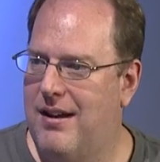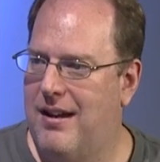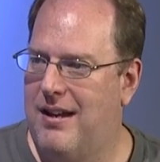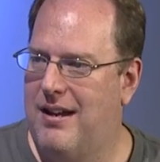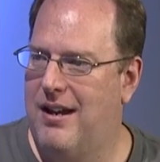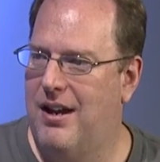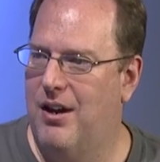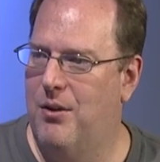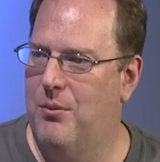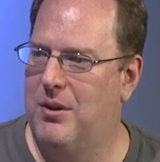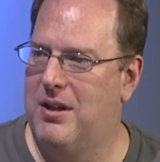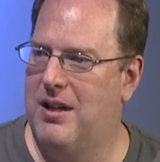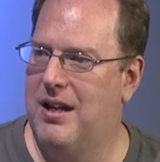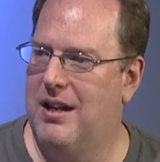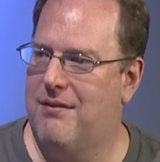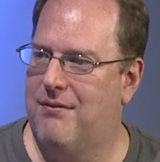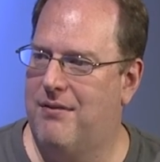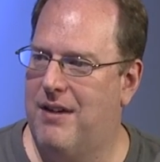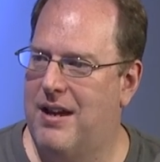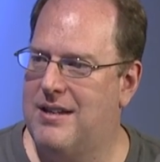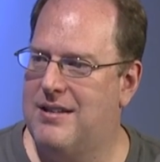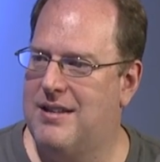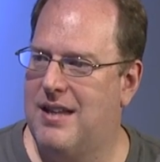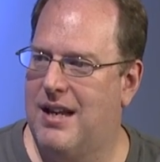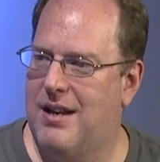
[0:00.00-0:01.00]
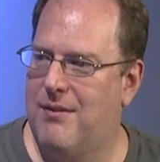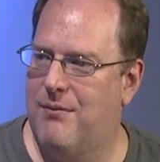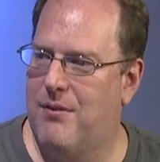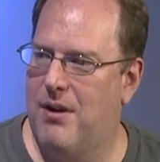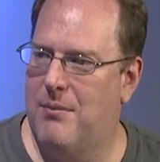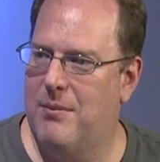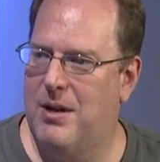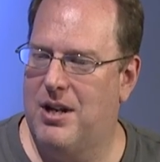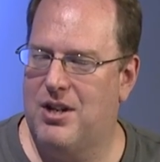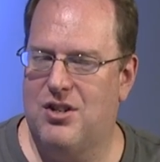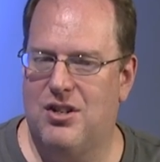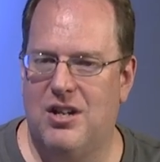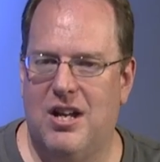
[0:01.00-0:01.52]
here with Nick Base. Thank, Thank you very you.
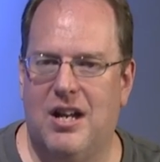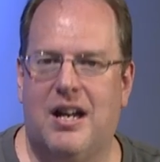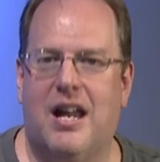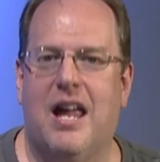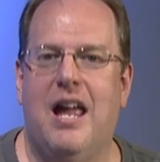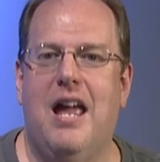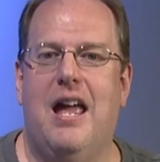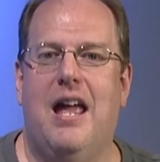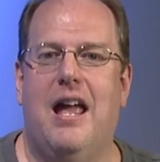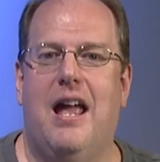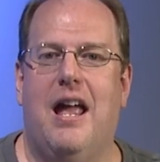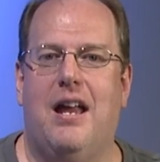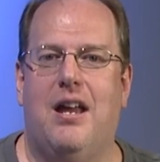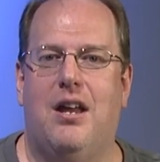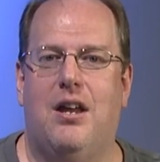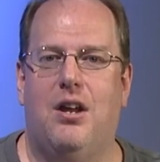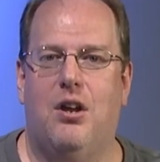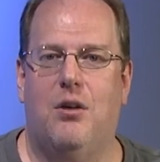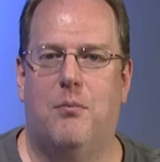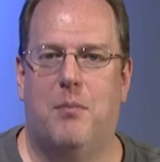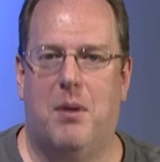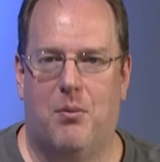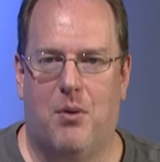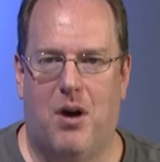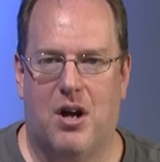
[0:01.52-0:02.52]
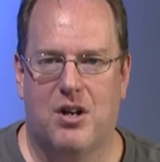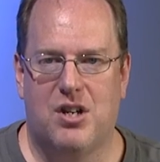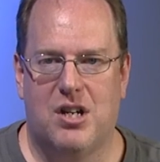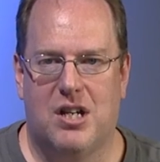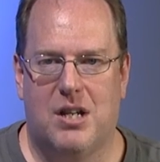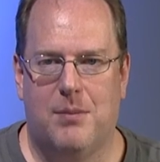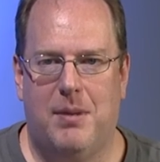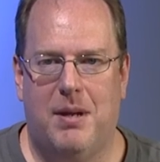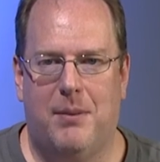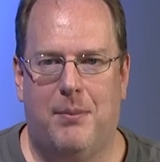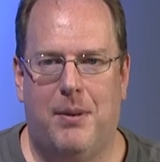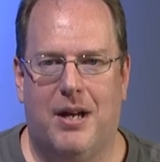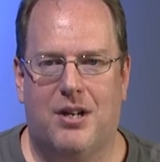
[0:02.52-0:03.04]
much, Nick. You've been watching The
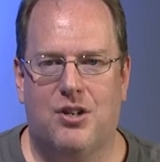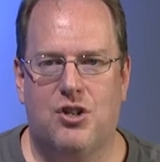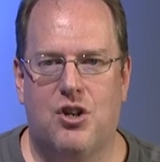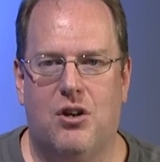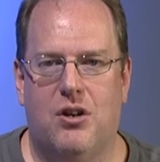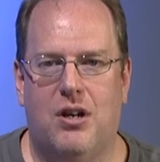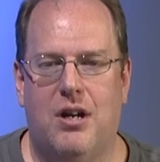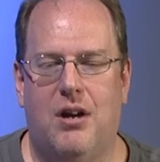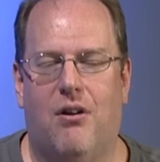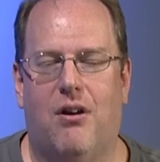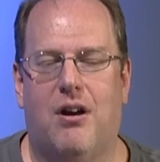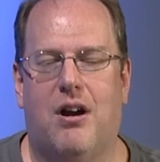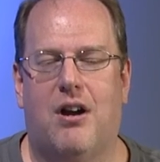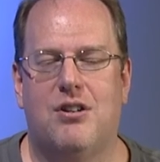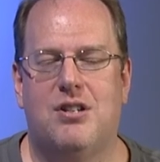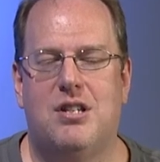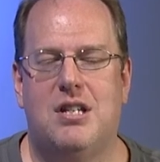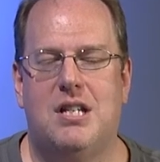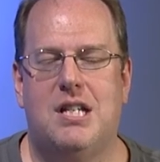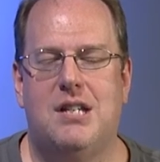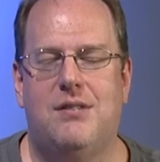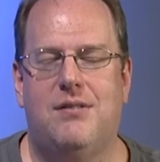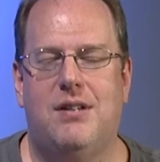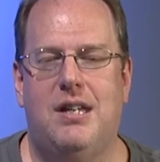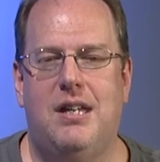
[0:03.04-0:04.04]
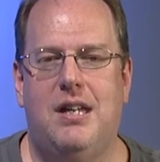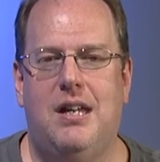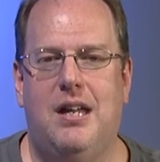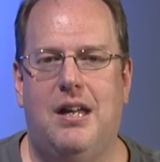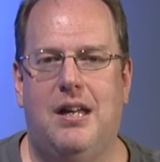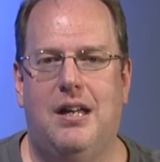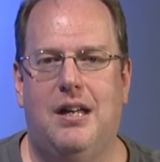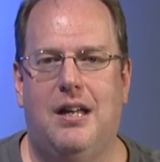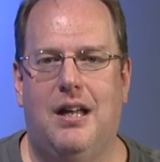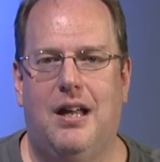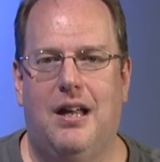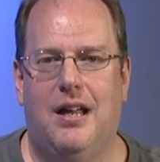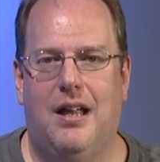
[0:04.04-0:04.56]
Big Picture here on RCTV.
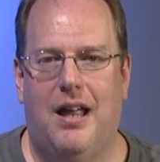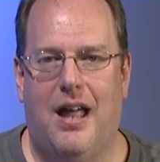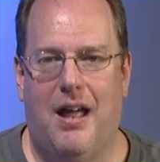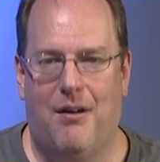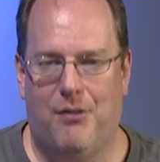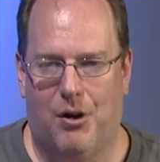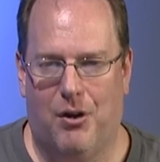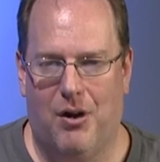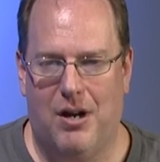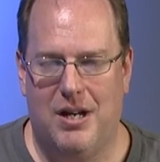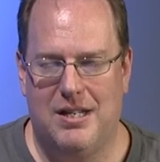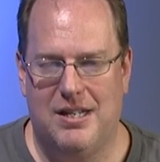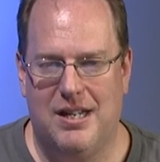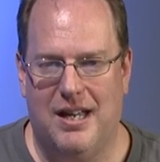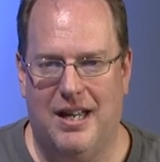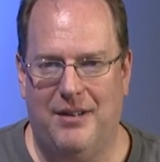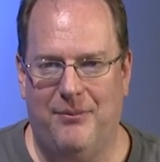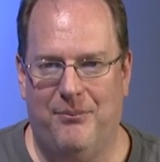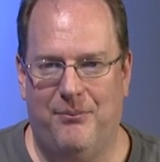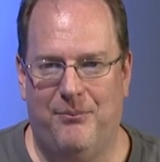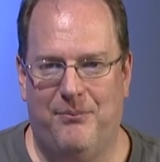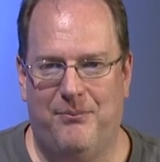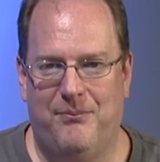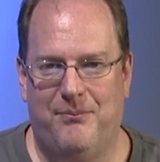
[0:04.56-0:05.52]
Have a great day.